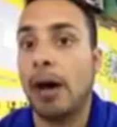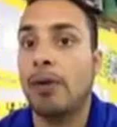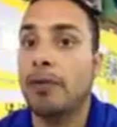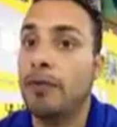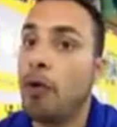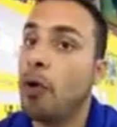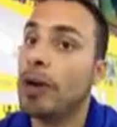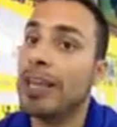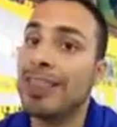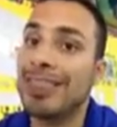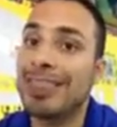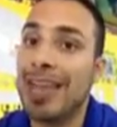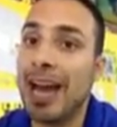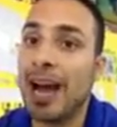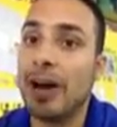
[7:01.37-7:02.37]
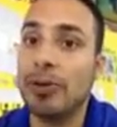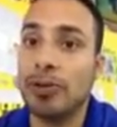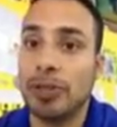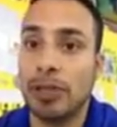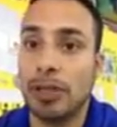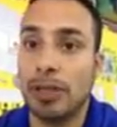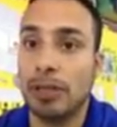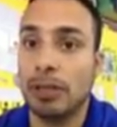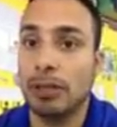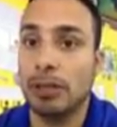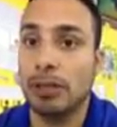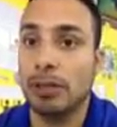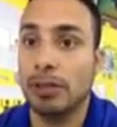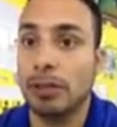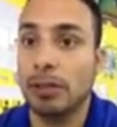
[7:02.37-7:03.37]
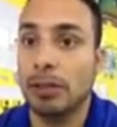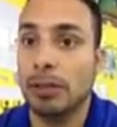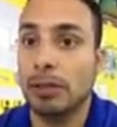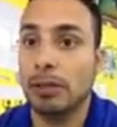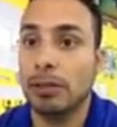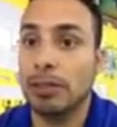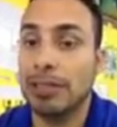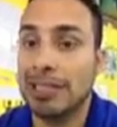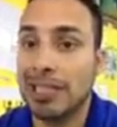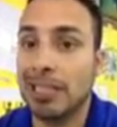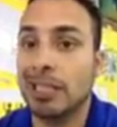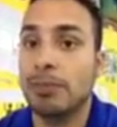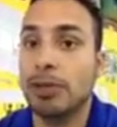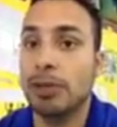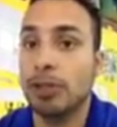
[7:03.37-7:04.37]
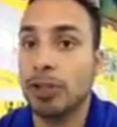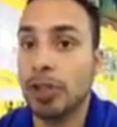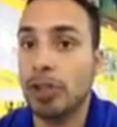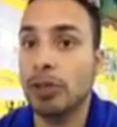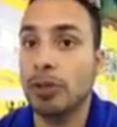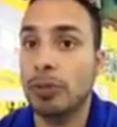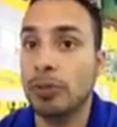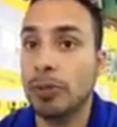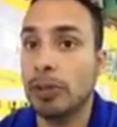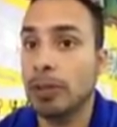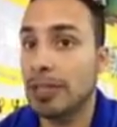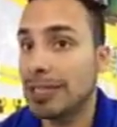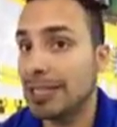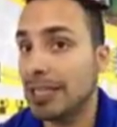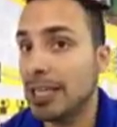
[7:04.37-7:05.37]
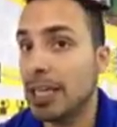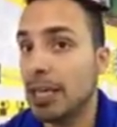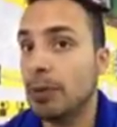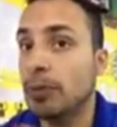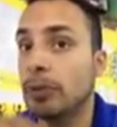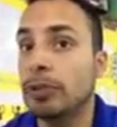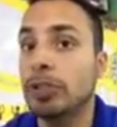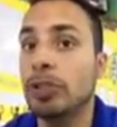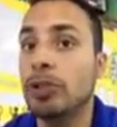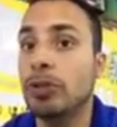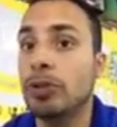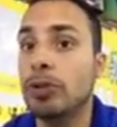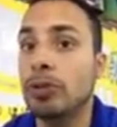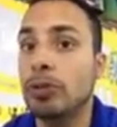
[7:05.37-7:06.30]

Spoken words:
40,000 centimeters cubed is equal to